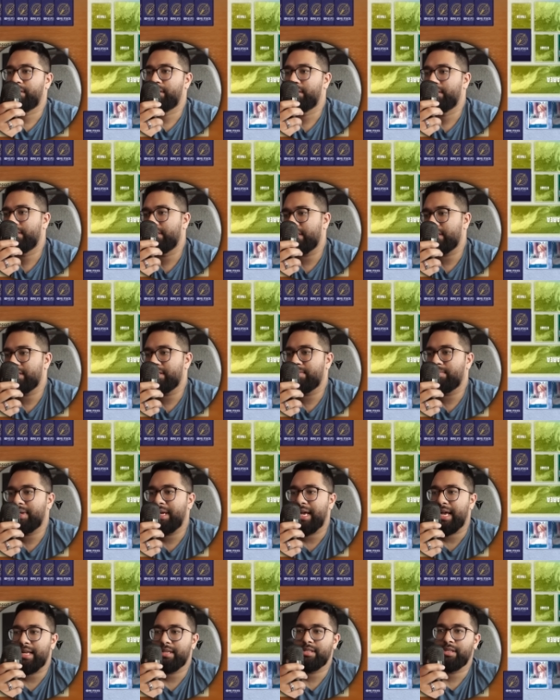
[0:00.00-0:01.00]
Sucks that we
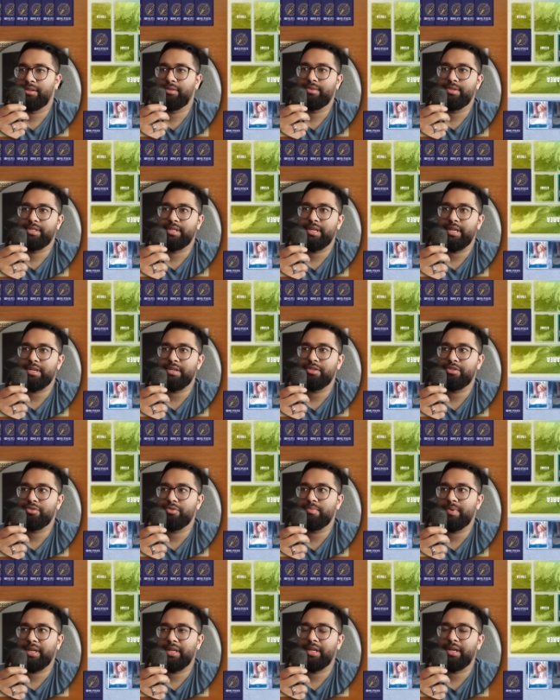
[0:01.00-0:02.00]
had to lose an
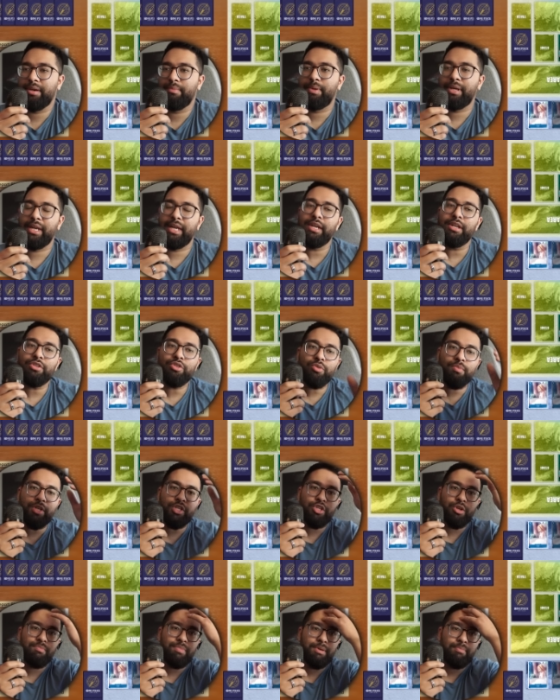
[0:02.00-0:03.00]
Inazuma here, but Inazuma
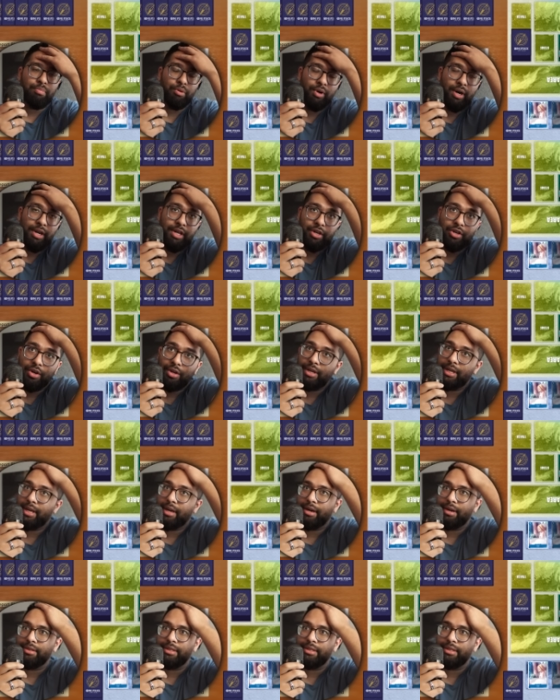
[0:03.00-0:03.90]
should be pretty good here.